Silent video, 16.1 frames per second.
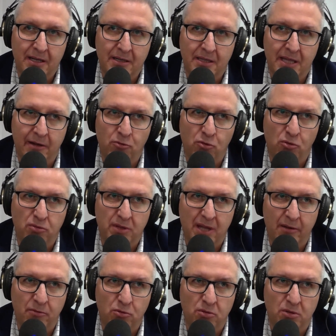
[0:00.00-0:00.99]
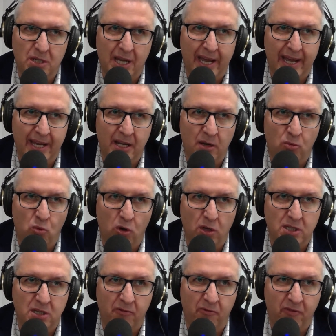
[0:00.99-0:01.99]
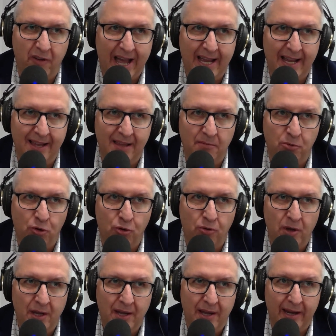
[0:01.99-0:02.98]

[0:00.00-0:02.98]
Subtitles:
They will take what's available